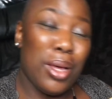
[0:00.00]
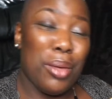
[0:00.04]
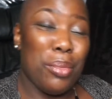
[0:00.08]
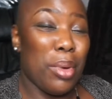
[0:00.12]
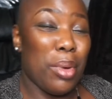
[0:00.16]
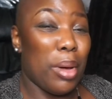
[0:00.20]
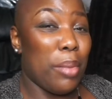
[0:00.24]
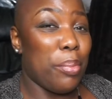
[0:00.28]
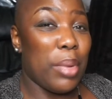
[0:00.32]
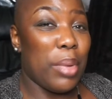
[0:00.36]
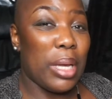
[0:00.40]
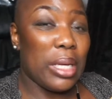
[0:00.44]

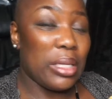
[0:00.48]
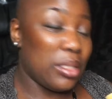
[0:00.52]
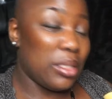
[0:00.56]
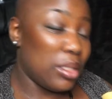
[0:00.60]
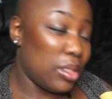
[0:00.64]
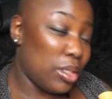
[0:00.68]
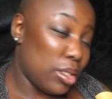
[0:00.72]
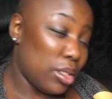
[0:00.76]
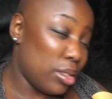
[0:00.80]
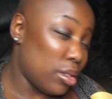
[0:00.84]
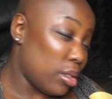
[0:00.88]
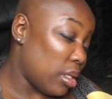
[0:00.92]
But Bex
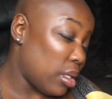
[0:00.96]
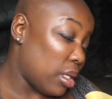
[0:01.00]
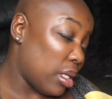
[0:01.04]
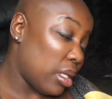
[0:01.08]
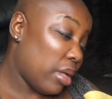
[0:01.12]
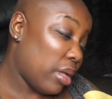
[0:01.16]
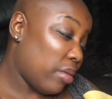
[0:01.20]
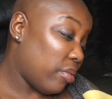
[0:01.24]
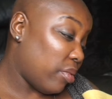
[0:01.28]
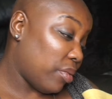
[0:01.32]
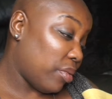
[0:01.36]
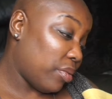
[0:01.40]
is just on
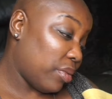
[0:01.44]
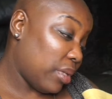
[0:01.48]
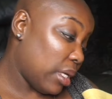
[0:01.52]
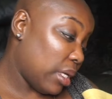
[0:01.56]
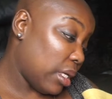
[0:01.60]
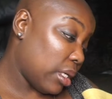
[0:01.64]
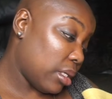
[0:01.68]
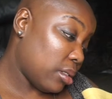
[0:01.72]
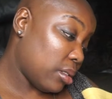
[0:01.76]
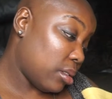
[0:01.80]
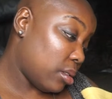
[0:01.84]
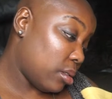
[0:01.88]
another
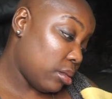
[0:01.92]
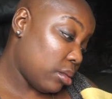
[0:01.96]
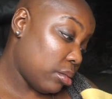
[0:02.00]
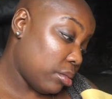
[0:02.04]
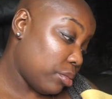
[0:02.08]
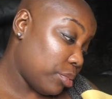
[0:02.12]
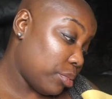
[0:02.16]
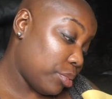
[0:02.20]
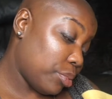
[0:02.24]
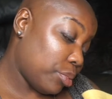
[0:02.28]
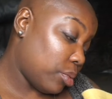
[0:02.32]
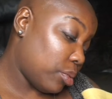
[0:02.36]
flex.
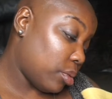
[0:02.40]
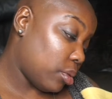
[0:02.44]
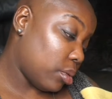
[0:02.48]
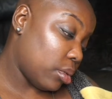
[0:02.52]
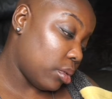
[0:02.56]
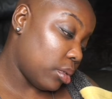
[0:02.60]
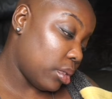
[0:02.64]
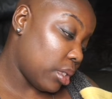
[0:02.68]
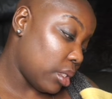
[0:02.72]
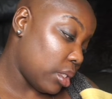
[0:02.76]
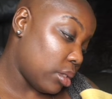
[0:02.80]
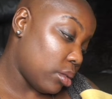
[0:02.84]

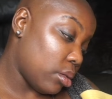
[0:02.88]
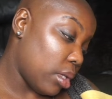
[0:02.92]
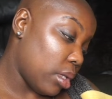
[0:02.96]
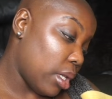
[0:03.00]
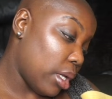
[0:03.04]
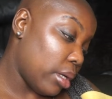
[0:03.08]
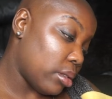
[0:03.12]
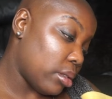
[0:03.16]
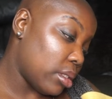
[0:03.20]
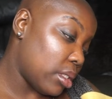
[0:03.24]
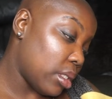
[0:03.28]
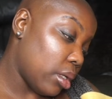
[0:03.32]
That's all
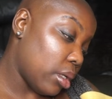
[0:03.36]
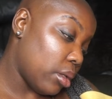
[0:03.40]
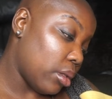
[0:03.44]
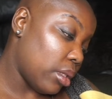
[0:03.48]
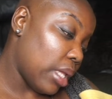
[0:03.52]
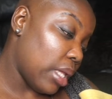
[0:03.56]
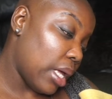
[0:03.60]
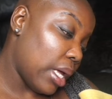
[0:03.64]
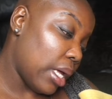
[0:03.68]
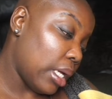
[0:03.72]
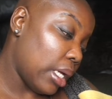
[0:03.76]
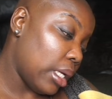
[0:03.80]
I'll say on
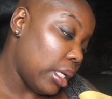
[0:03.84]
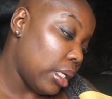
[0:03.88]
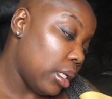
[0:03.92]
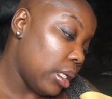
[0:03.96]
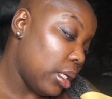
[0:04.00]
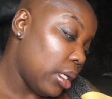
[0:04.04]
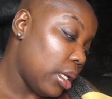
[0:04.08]
that.